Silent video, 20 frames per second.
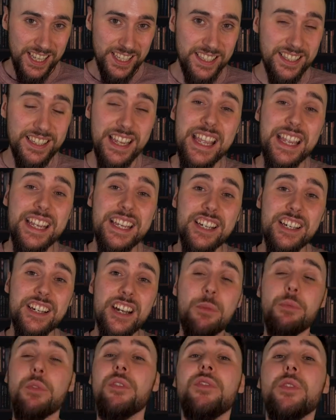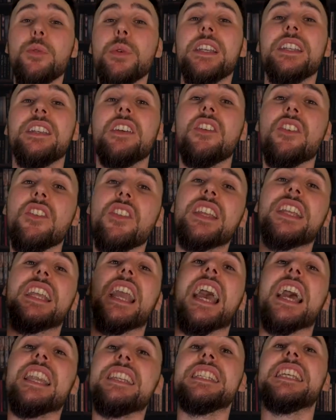Today I'm reviewing The
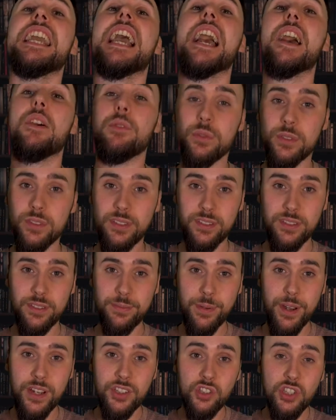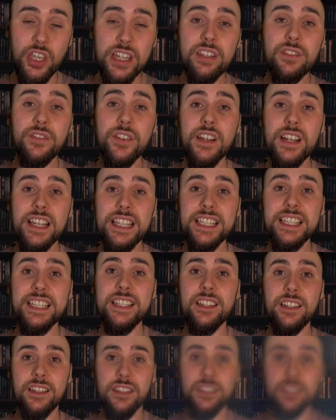Candy House by Jennifer
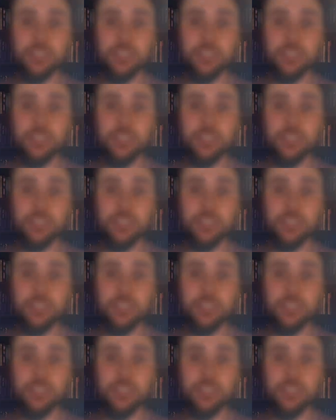Egan.